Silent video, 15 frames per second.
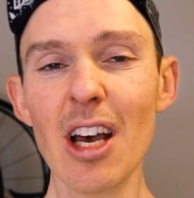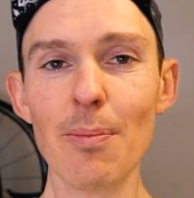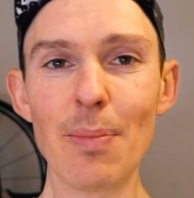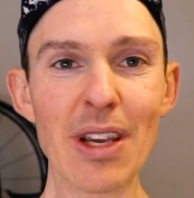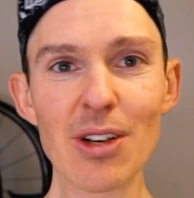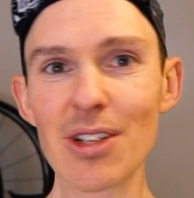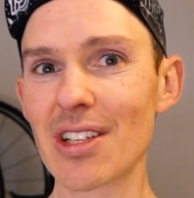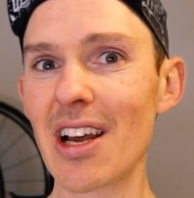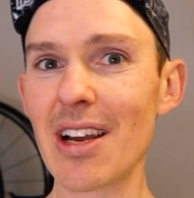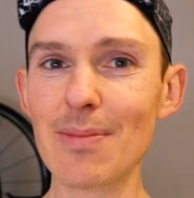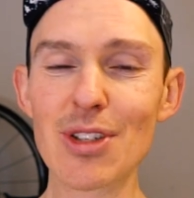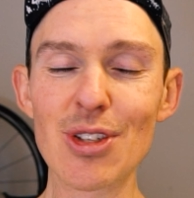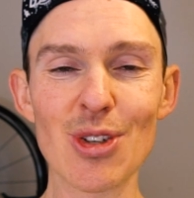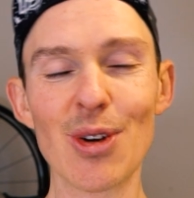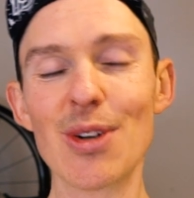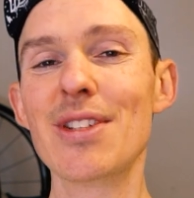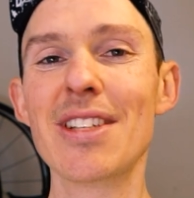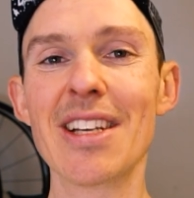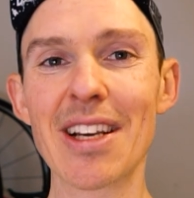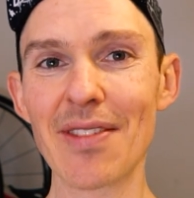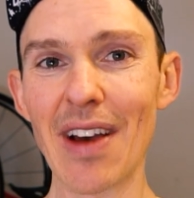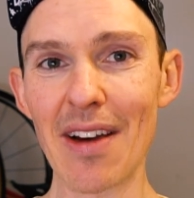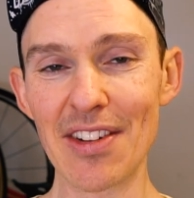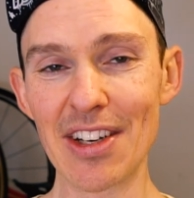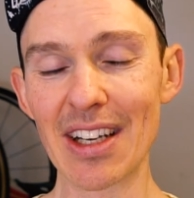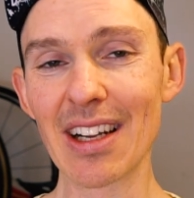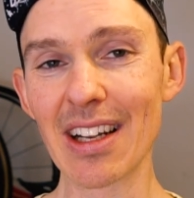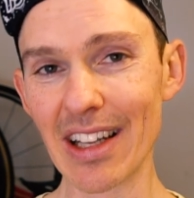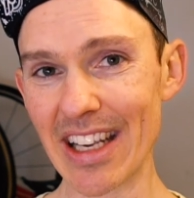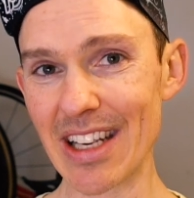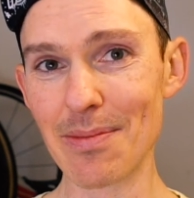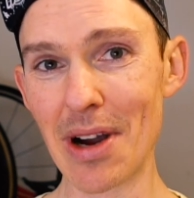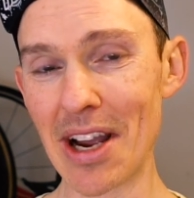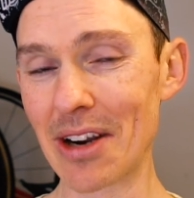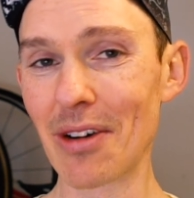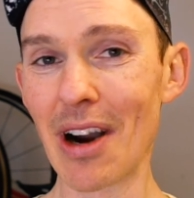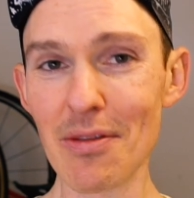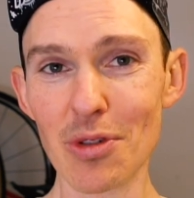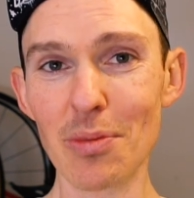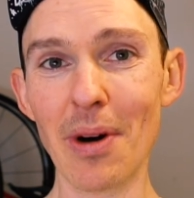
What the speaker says: because I am so sick of having to clean my gravel